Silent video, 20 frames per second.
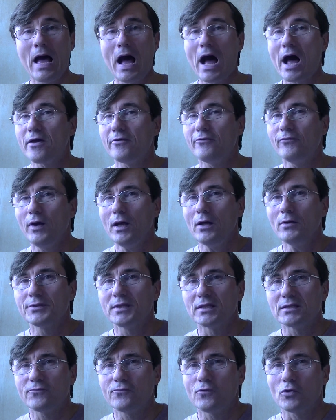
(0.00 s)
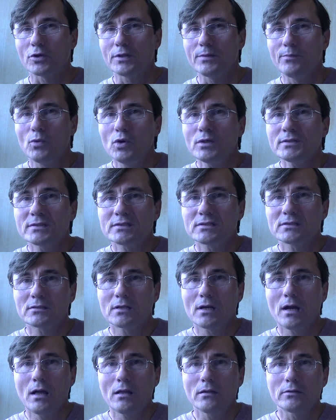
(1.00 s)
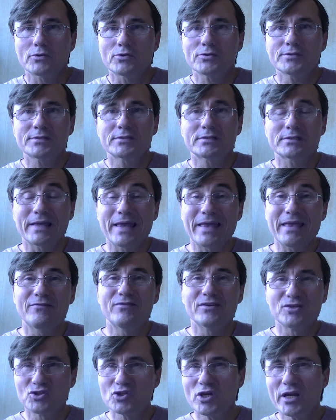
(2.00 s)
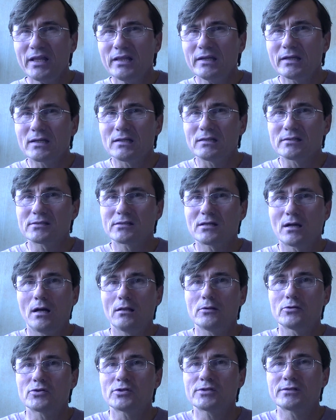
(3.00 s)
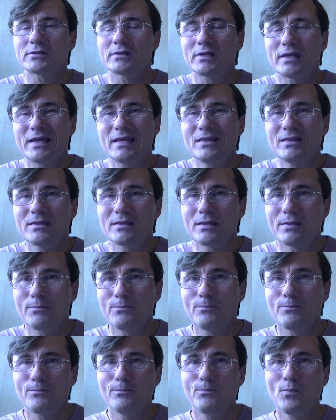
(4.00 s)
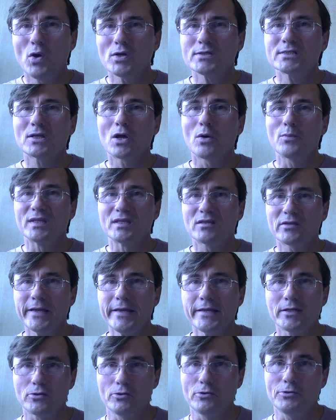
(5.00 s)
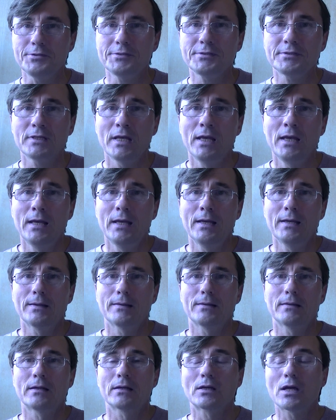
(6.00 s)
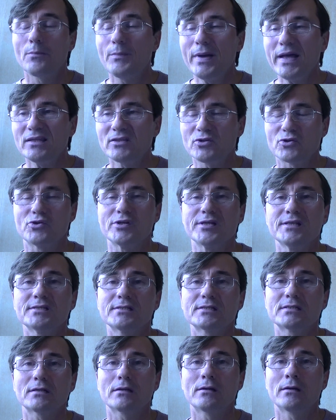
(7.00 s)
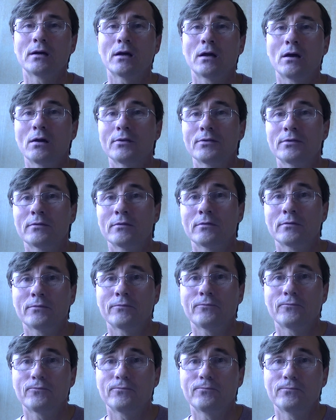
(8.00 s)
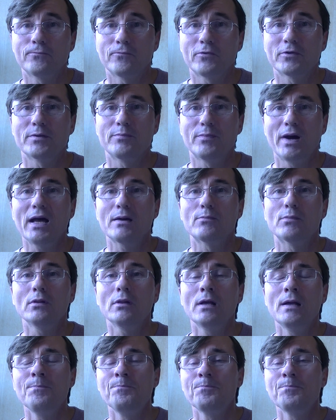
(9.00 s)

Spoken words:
I found that for the most scholars, evangelical scholars, in most commentators, commentaries for the Bible,